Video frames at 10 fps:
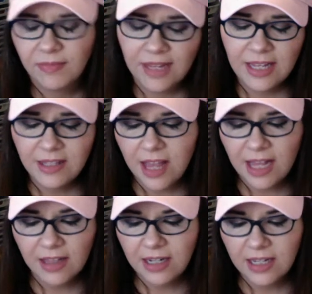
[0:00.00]
"It's
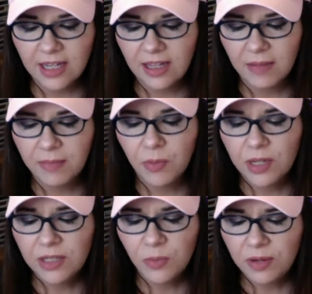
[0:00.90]
likely to kill it, but
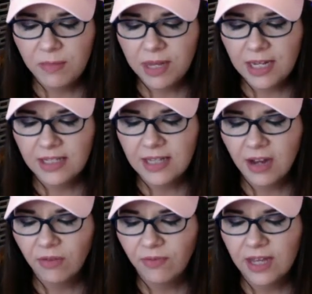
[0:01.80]
what's one bunny
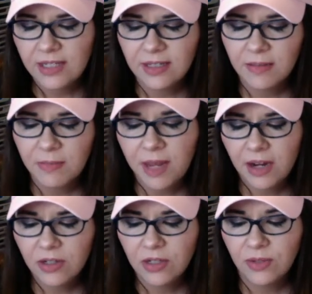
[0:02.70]
sacrificed
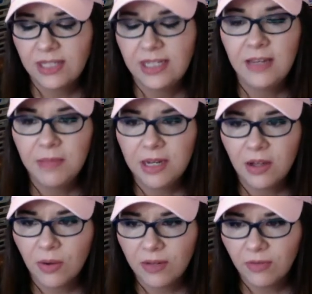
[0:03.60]
compared to a demon
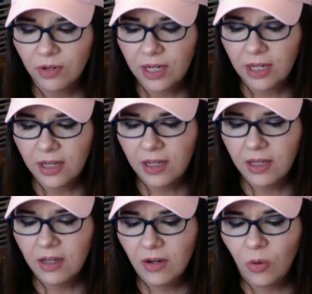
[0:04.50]
going free?
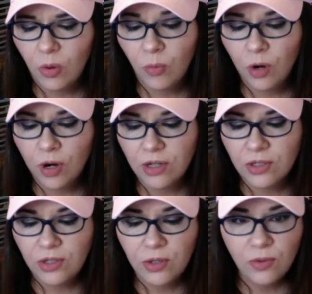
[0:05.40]
Or
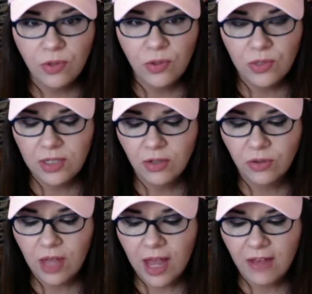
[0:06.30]
worse, you losing
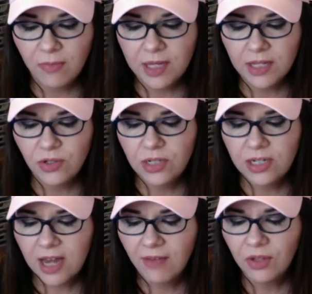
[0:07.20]
your life because you
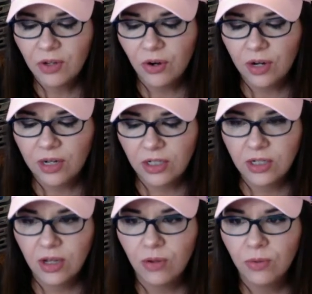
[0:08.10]
didn't have the courage
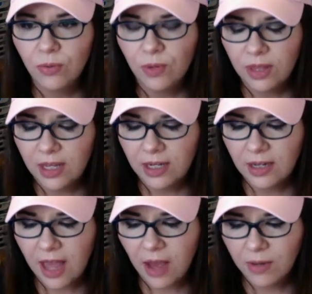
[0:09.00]
to go through with it,"
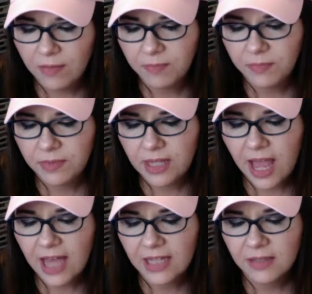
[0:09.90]
Gowan
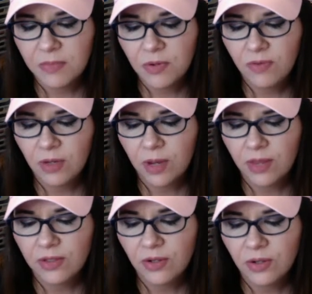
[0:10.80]
asked, moving
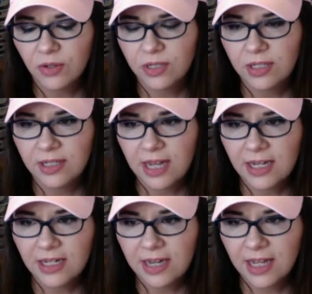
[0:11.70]
around the circle to
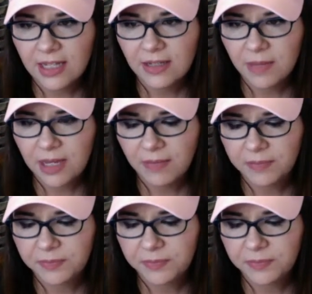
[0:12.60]
stand next to me.